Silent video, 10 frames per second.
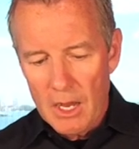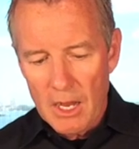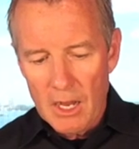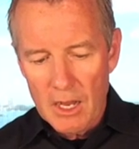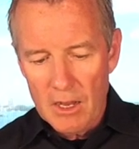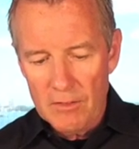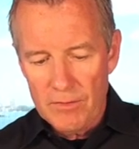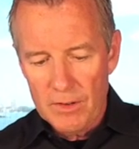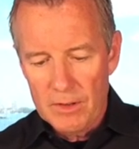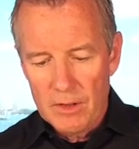
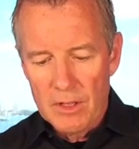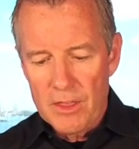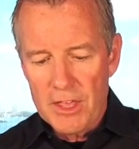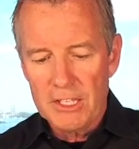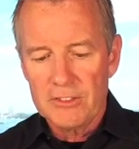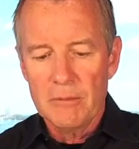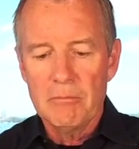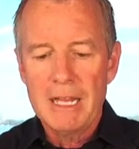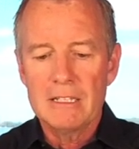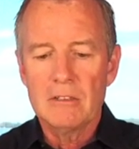of things that
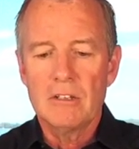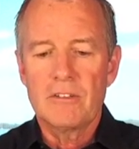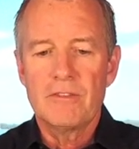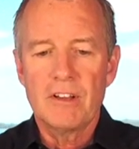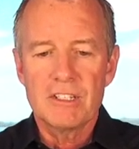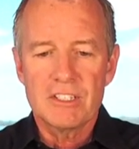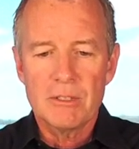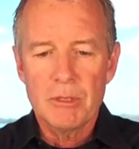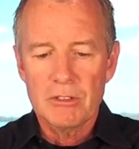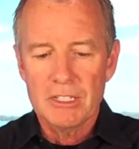might look very
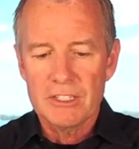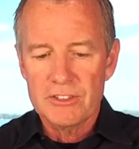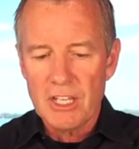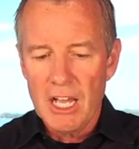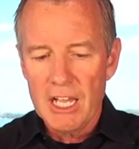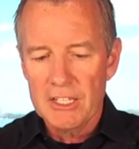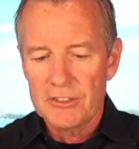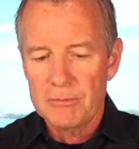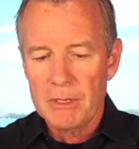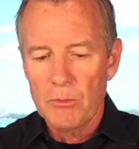similar in
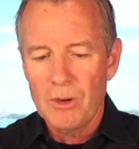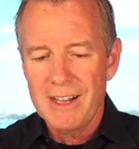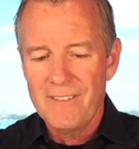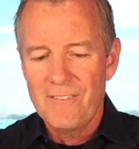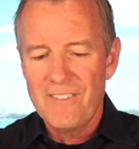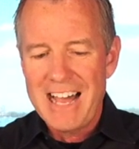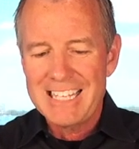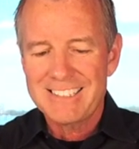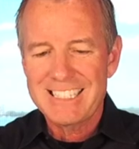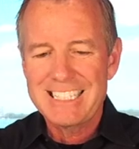size but will have
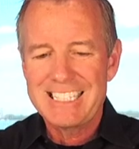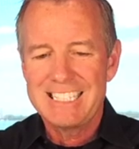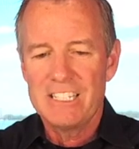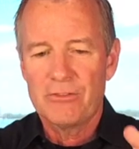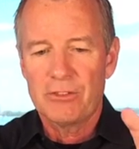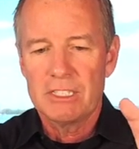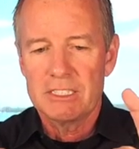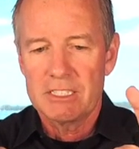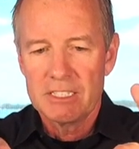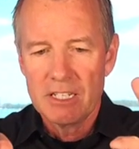vastly
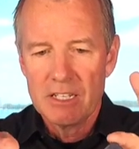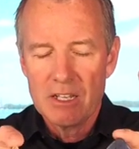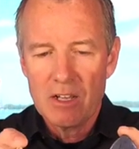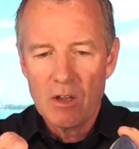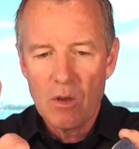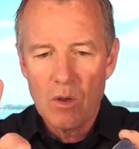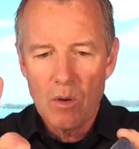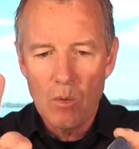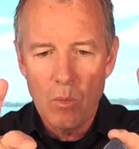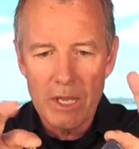different
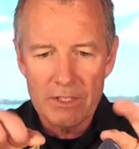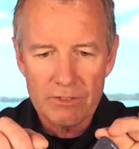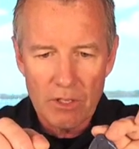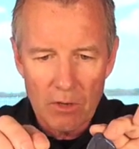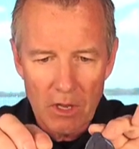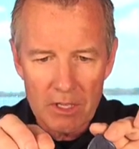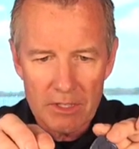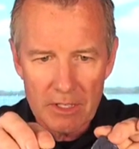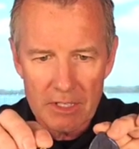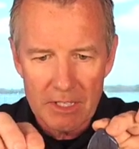weights. So
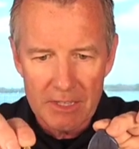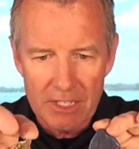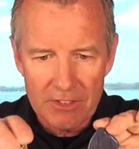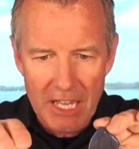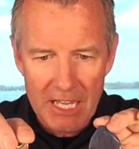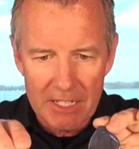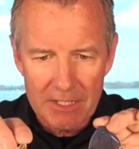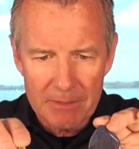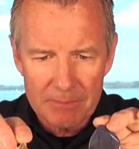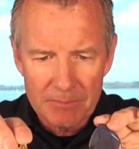in this hand,
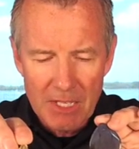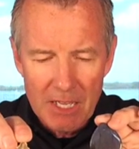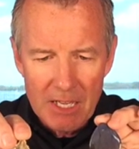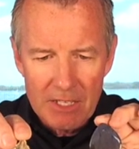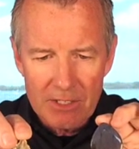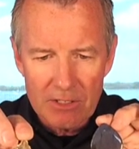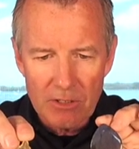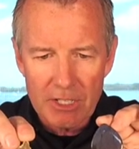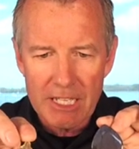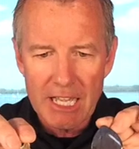you're
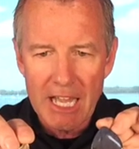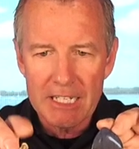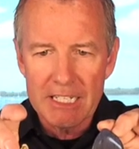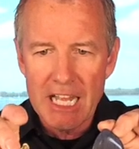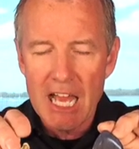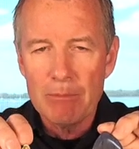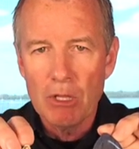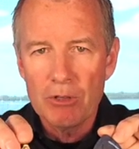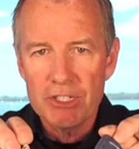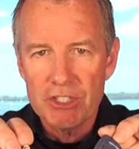looking at an
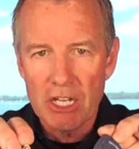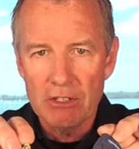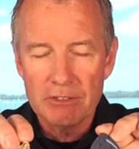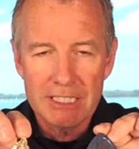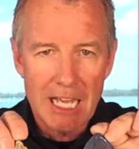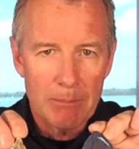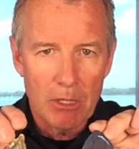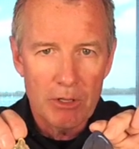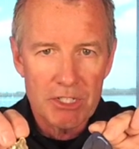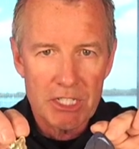abalone shell. An
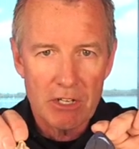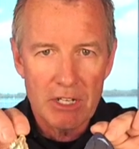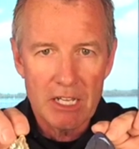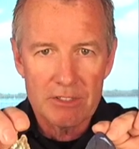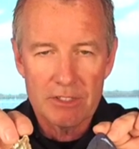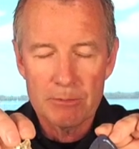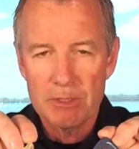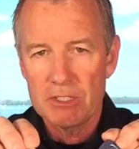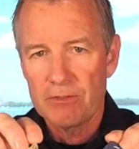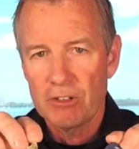abalone shell has a
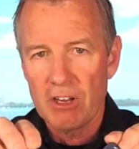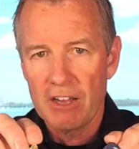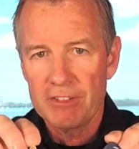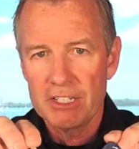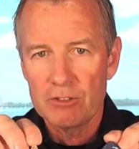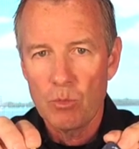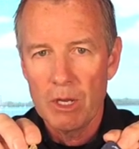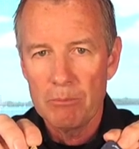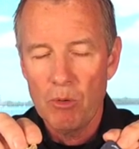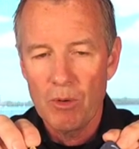specific gravity as
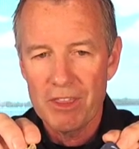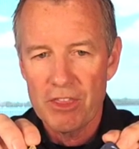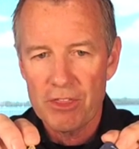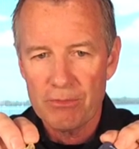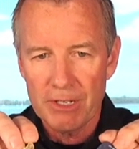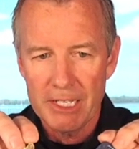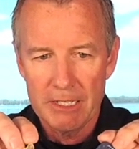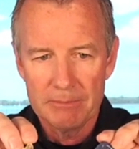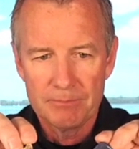1.3.